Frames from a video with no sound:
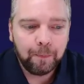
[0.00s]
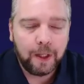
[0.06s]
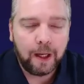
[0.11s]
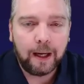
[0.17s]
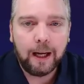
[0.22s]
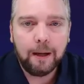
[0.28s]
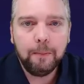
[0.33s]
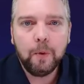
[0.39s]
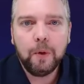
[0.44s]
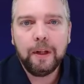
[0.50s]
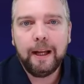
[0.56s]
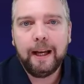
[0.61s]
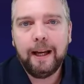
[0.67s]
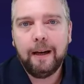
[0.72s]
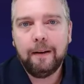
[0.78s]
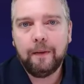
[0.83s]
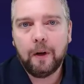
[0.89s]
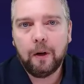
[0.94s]
Now I'm going to
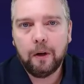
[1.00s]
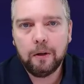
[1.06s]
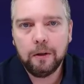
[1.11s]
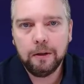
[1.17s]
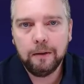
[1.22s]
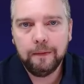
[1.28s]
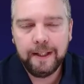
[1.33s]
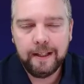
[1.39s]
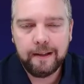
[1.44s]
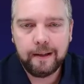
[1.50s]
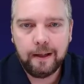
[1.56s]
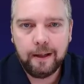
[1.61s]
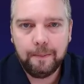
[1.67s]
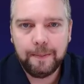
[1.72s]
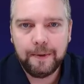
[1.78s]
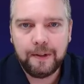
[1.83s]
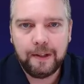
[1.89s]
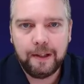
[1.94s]
have all of these
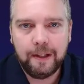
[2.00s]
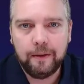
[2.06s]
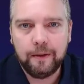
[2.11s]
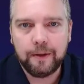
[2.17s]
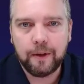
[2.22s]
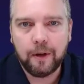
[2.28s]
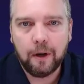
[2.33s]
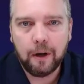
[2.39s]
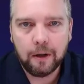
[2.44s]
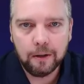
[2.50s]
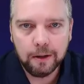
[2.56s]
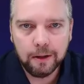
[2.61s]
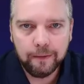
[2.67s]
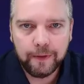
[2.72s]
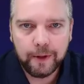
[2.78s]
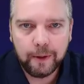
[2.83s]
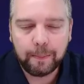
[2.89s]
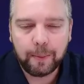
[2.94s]
upsells,
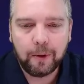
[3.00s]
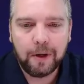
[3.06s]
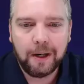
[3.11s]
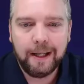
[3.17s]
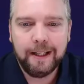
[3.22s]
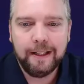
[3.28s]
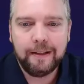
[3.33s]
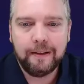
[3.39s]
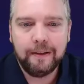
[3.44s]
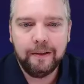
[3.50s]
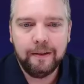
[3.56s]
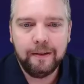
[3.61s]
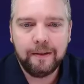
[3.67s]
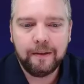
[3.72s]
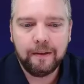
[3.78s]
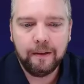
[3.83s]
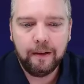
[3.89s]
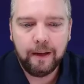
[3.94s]
all of the
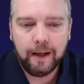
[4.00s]
prices,